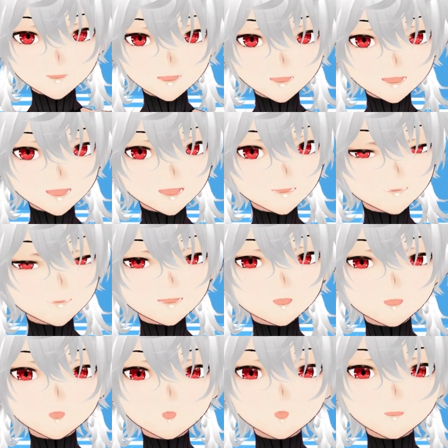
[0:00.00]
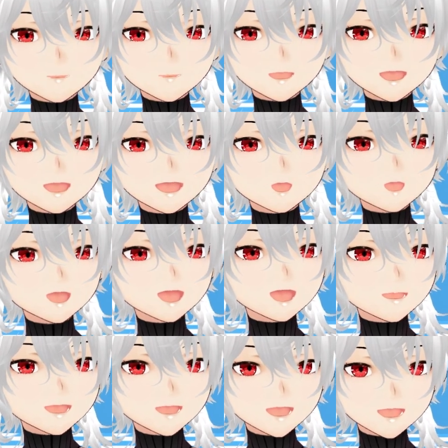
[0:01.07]
You can browse for a VRoid
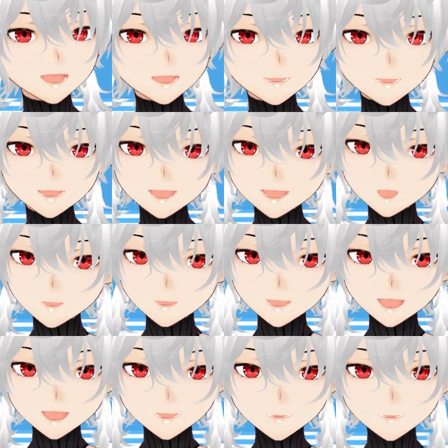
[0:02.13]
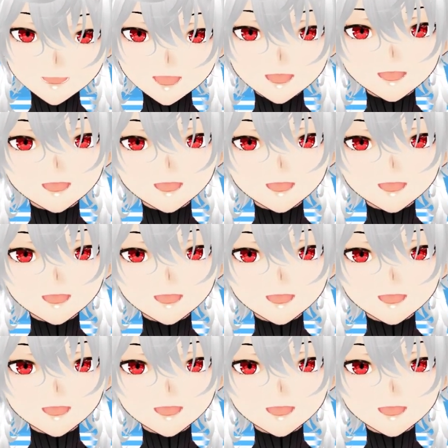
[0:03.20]
model locally, a VRM file.